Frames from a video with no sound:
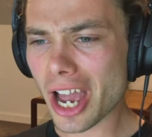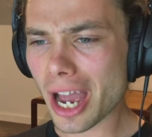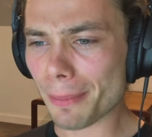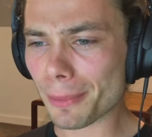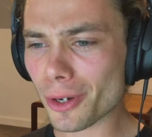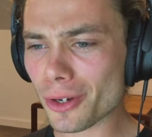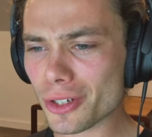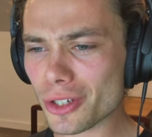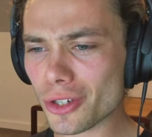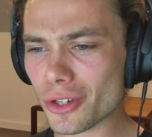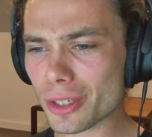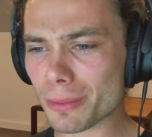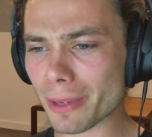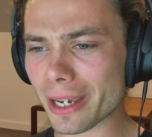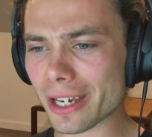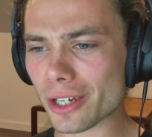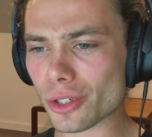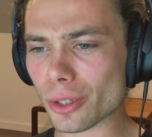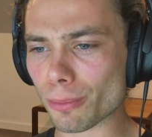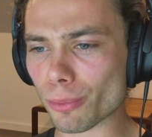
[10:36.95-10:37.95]
I'm going to use my
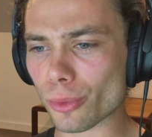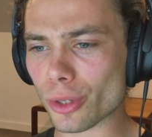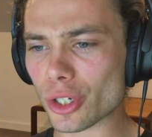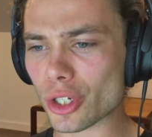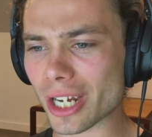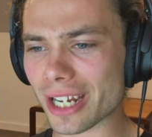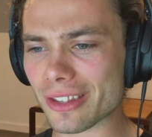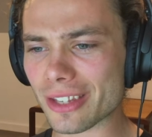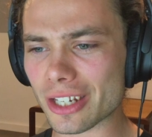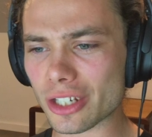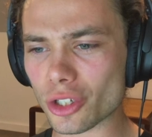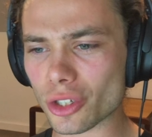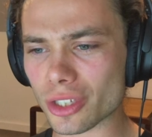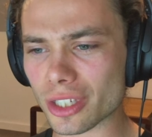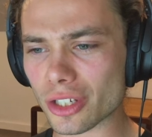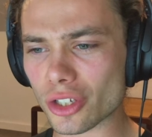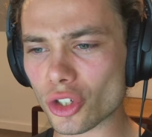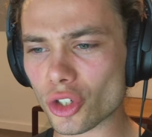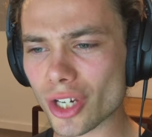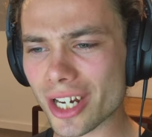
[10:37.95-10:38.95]
extra bridge and then just
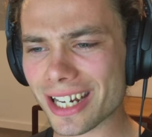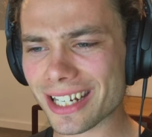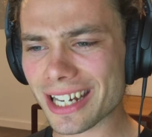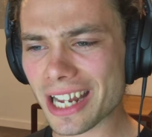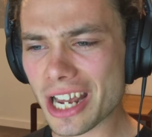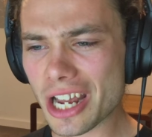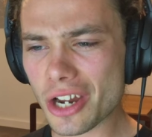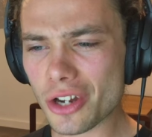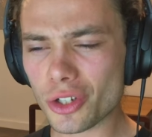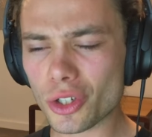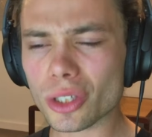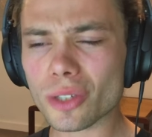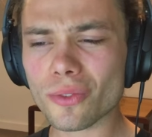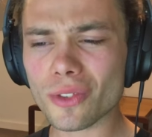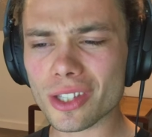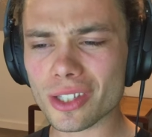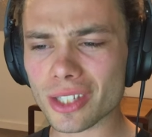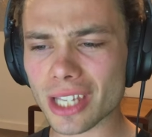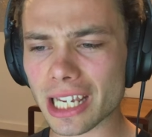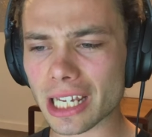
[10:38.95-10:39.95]
inject, just for
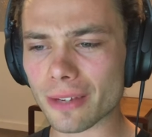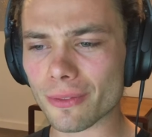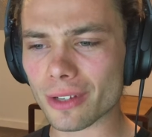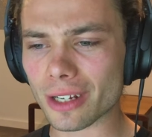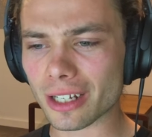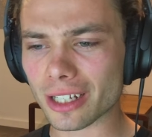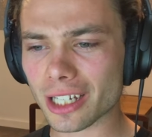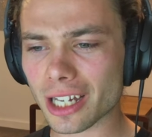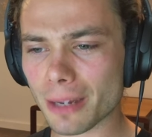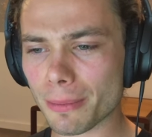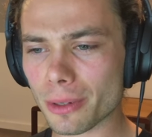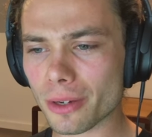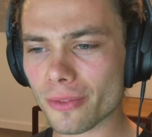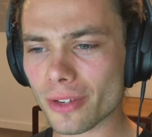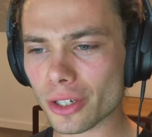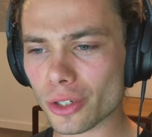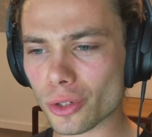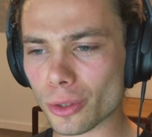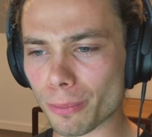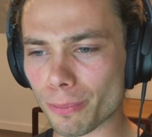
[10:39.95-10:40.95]
the sake of it, a couple of
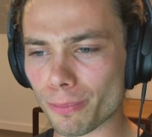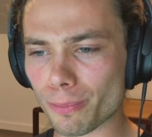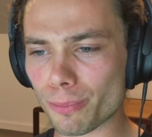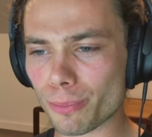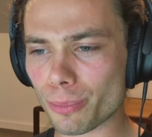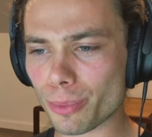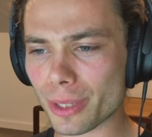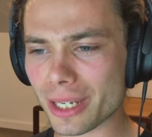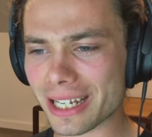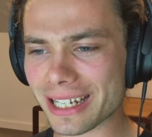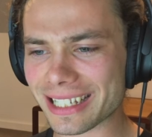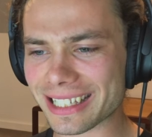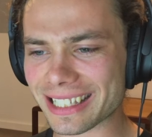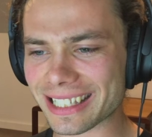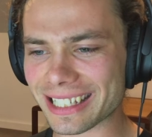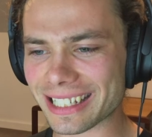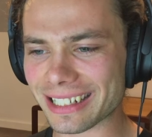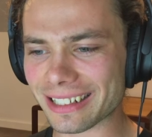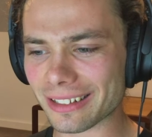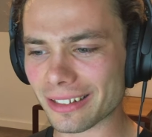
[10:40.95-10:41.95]
extra pinks
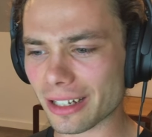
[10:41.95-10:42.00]
in?